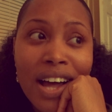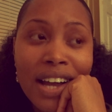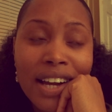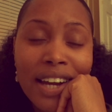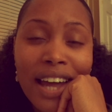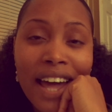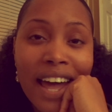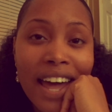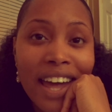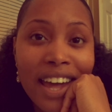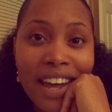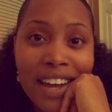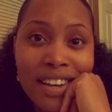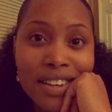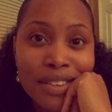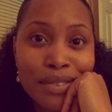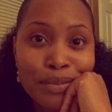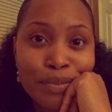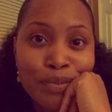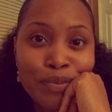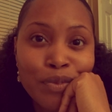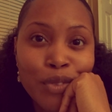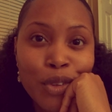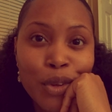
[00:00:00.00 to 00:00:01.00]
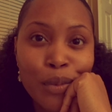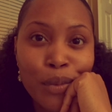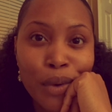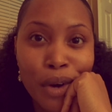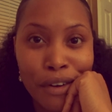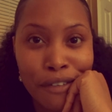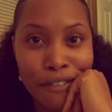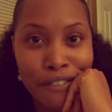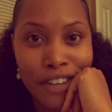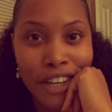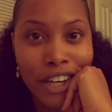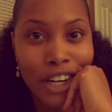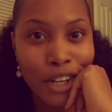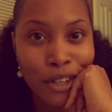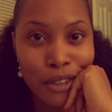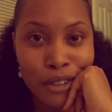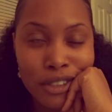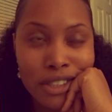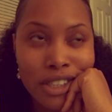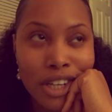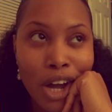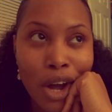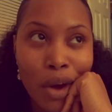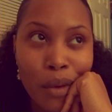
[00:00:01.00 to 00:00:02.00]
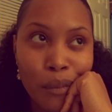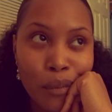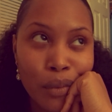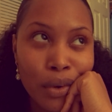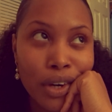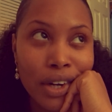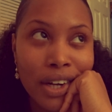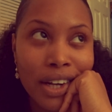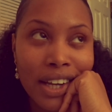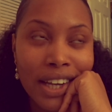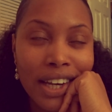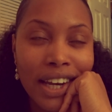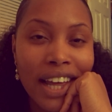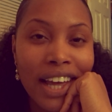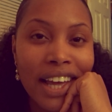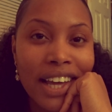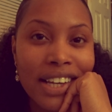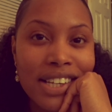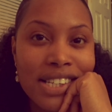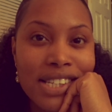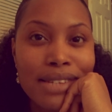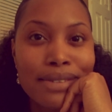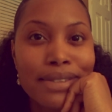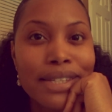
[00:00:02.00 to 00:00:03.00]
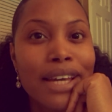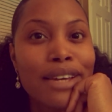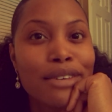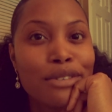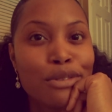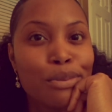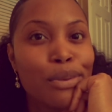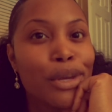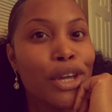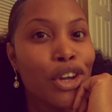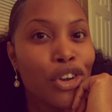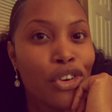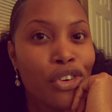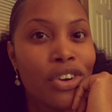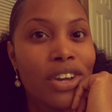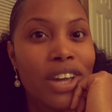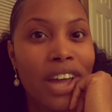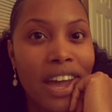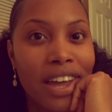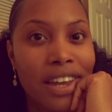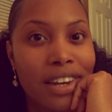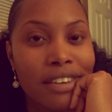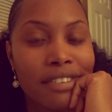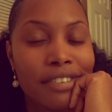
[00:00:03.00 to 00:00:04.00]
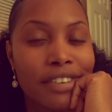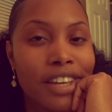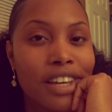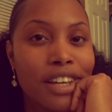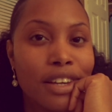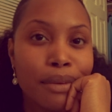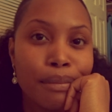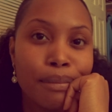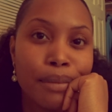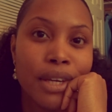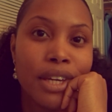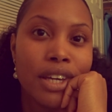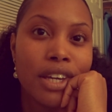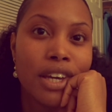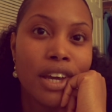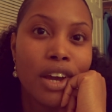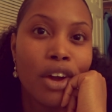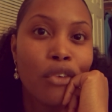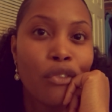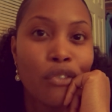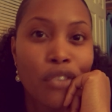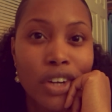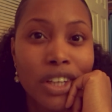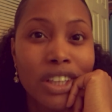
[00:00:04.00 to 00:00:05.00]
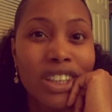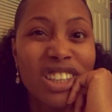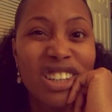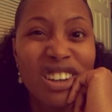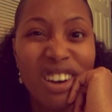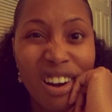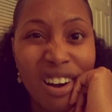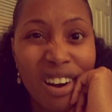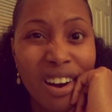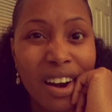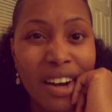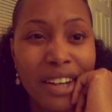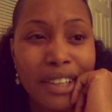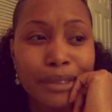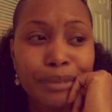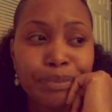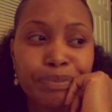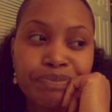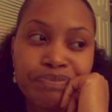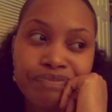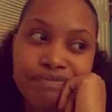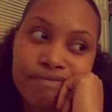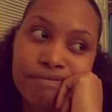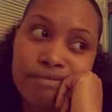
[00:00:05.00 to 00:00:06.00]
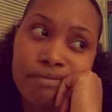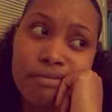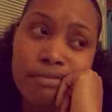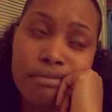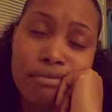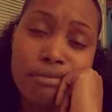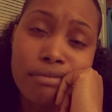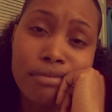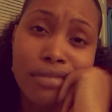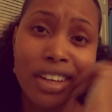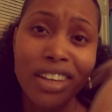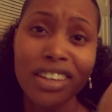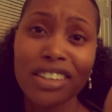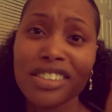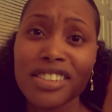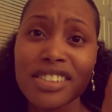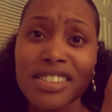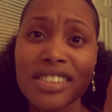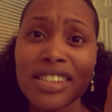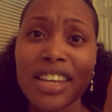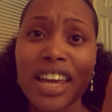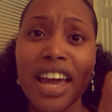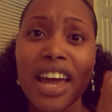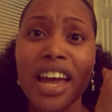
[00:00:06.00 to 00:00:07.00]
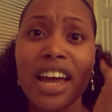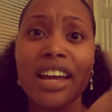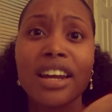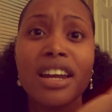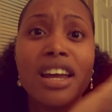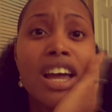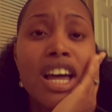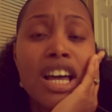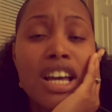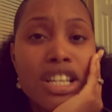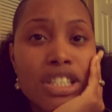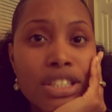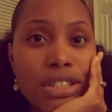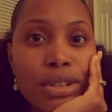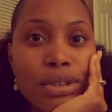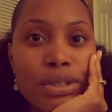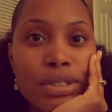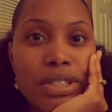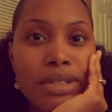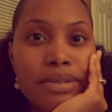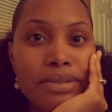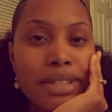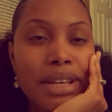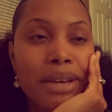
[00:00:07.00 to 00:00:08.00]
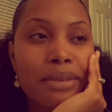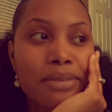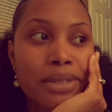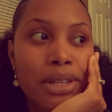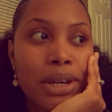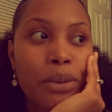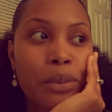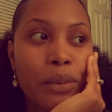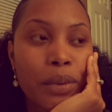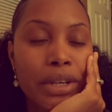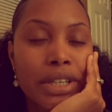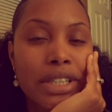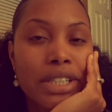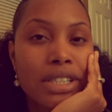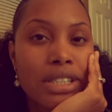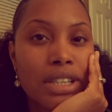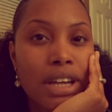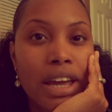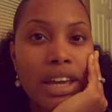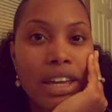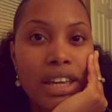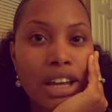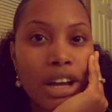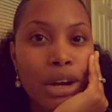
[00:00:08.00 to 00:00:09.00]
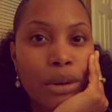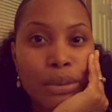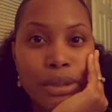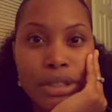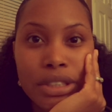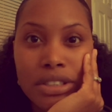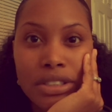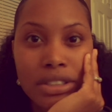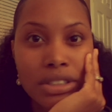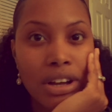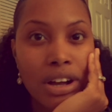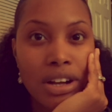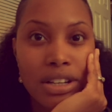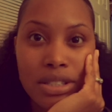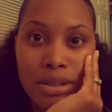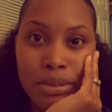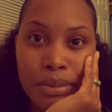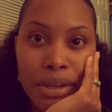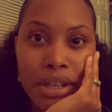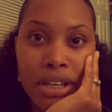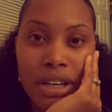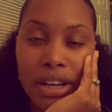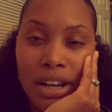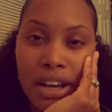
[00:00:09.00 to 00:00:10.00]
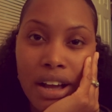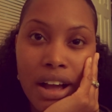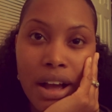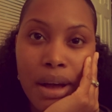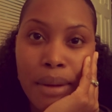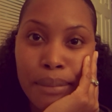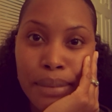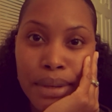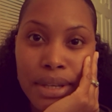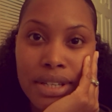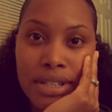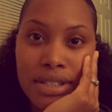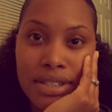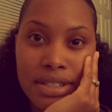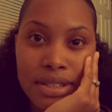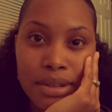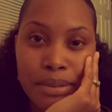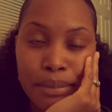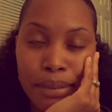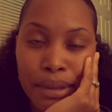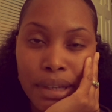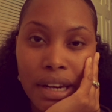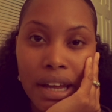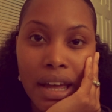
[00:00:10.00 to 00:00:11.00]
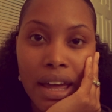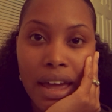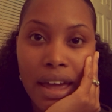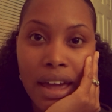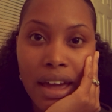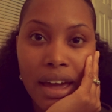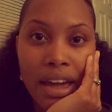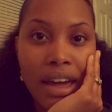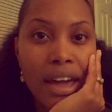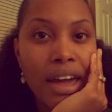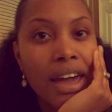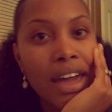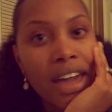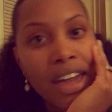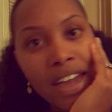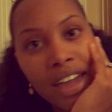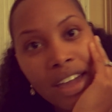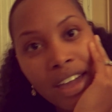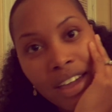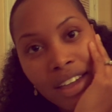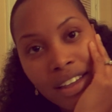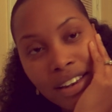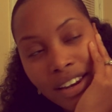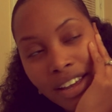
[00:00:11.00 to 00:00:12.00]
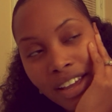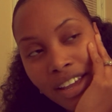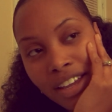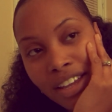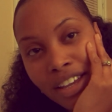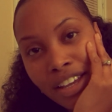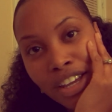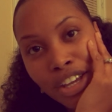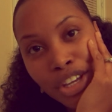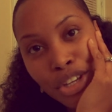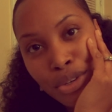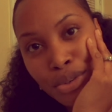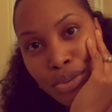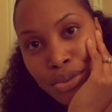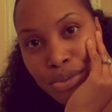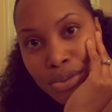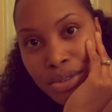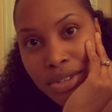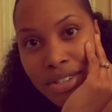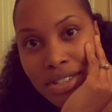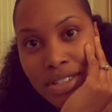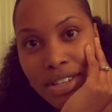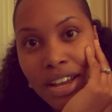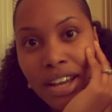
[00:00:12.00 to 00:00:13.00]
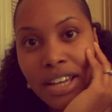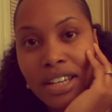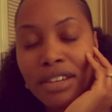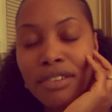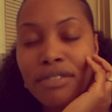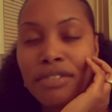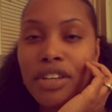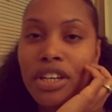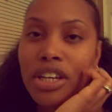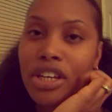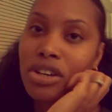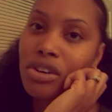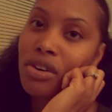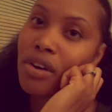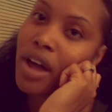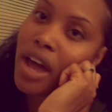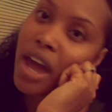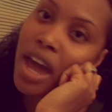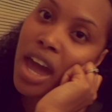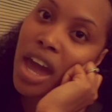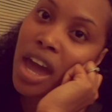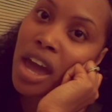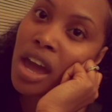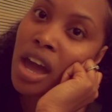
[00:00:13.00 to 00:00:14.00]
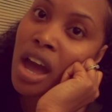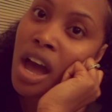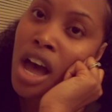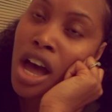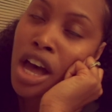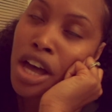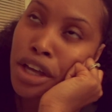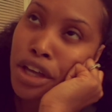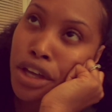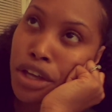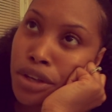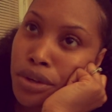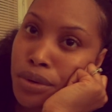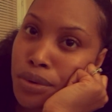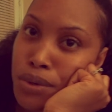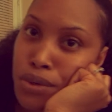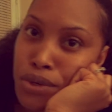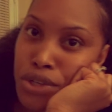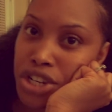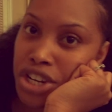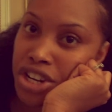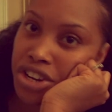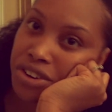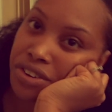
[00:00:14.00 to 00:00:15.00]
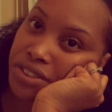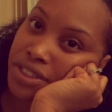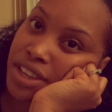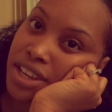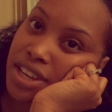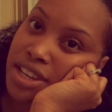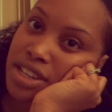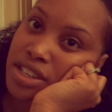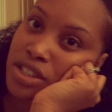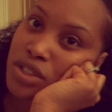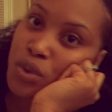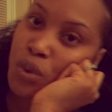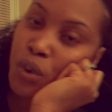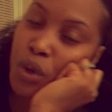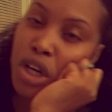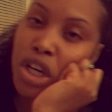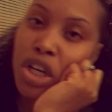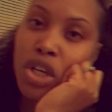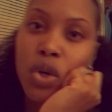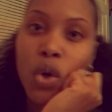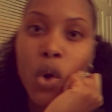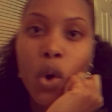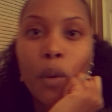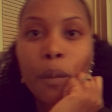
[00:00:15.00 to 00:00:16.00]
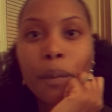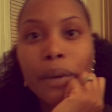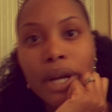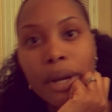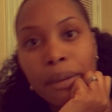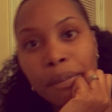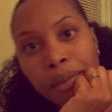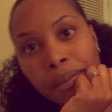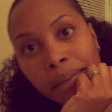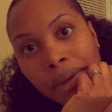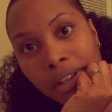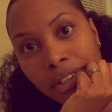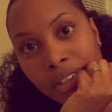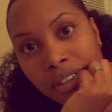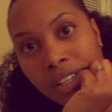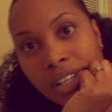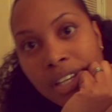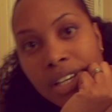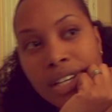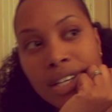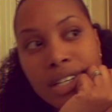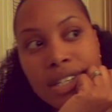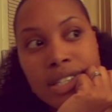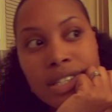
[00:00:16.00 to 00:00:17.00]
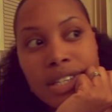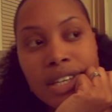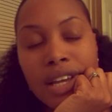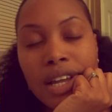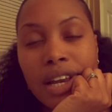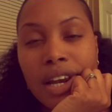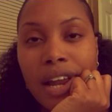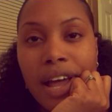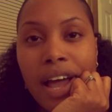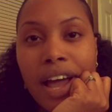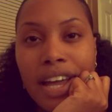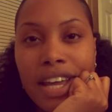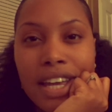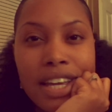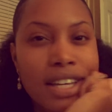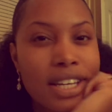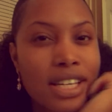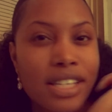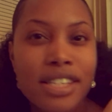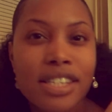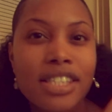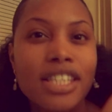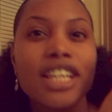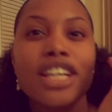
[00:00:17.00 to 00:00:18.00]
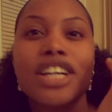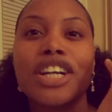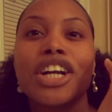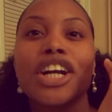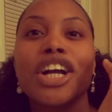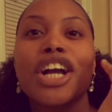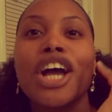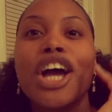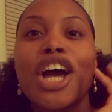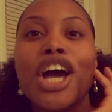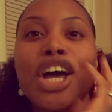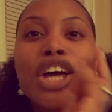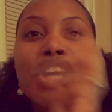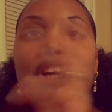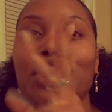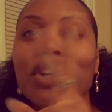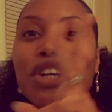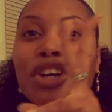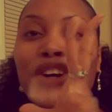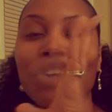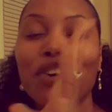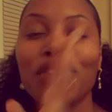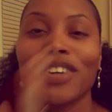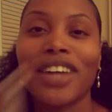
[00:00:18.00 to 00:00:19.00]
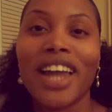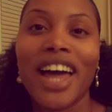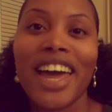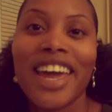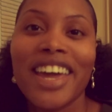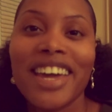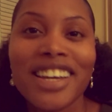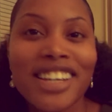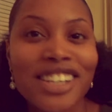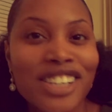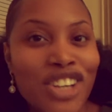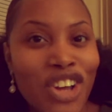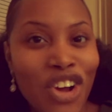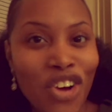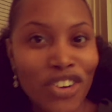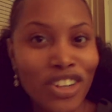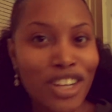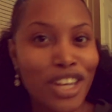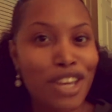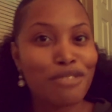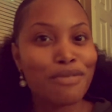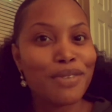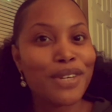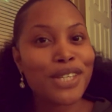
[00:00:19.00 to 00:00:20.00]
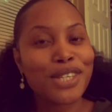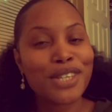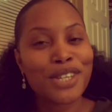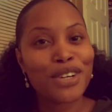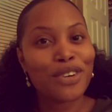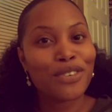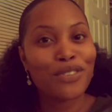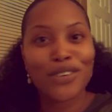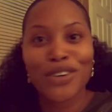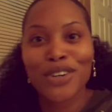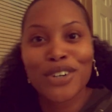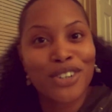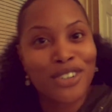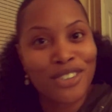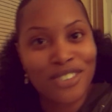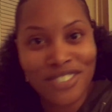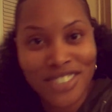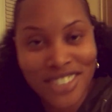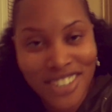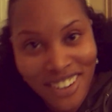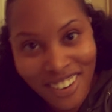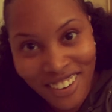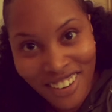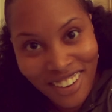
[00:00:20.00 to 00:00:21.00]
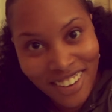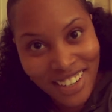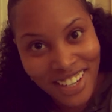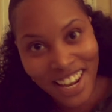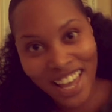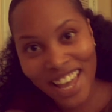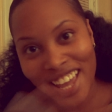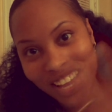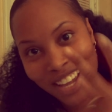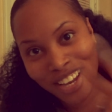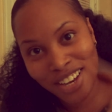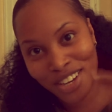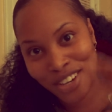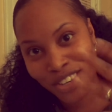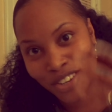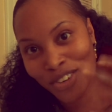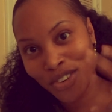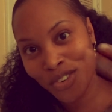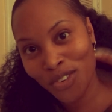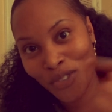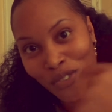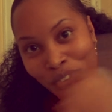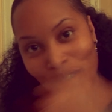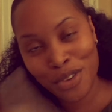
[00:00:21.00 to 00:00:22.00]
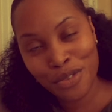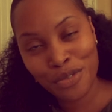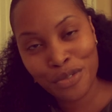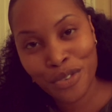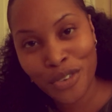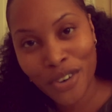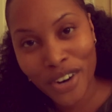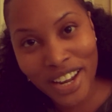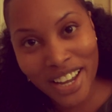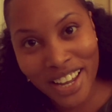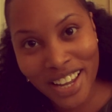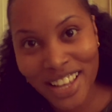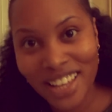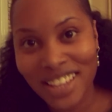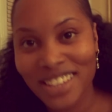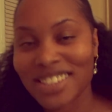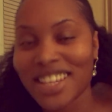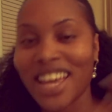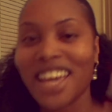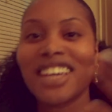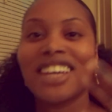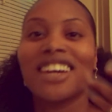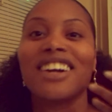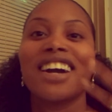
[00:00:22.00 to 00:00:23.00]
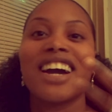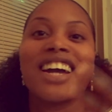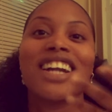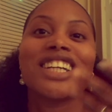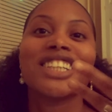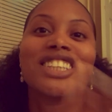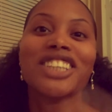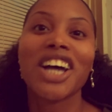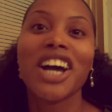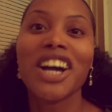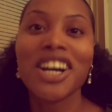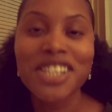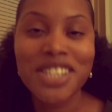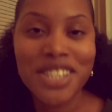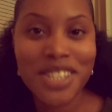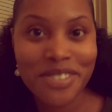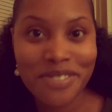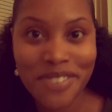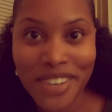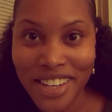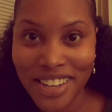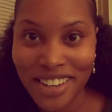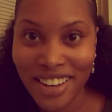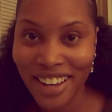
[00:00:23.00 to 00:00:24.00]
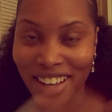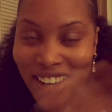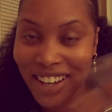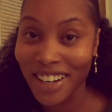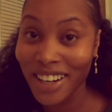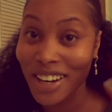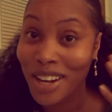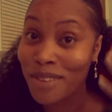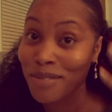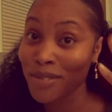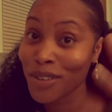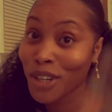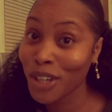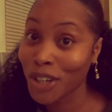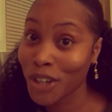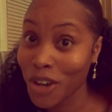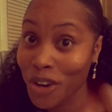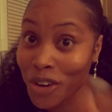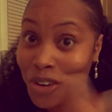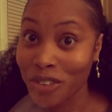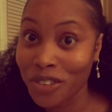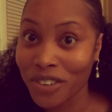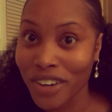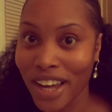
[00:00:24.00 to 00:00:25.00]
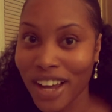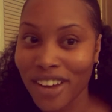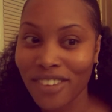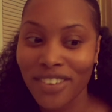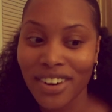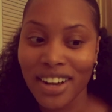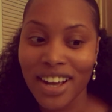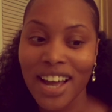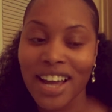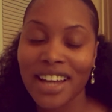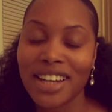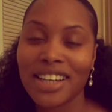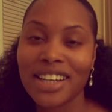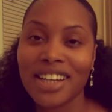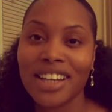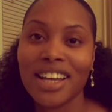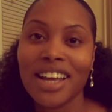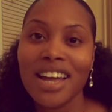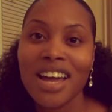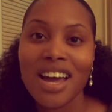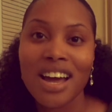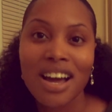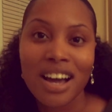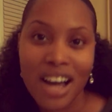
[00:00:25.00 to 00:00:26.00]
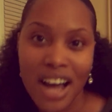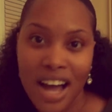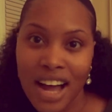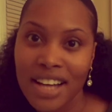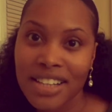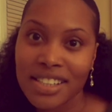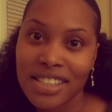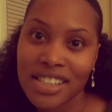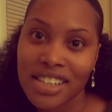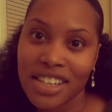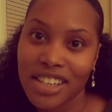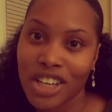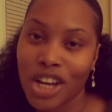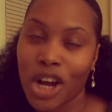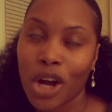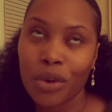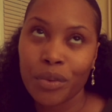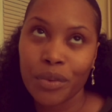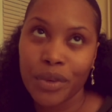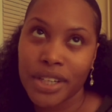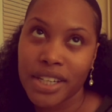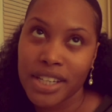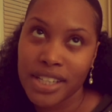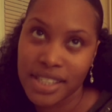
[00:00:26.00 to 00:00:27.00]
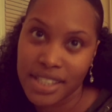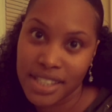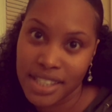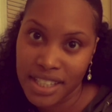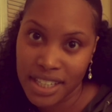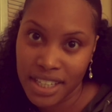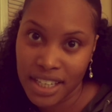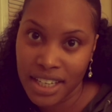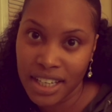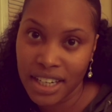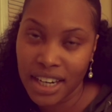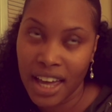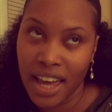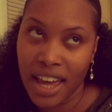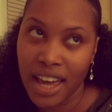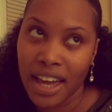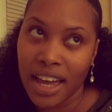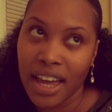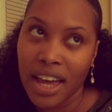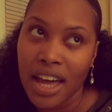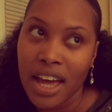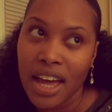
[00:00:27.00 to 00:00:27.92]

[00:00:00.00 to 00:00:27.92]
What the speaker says: like, what videos y'all want. Like, sometimes being creative can be really hard. It just can. So sometimes I wish, like, y'all would just talk to me in the comments and be like, hey, like, can you do this kind of video? Hey, can you share this? Or can you open up about this? And I can consider, you know, like, don't leave me to the wolves, y'all. Like, we friends. Like, y'all gotta talk to me. Y'all gotta let me know, like, what kind of content y'all want to see. Like,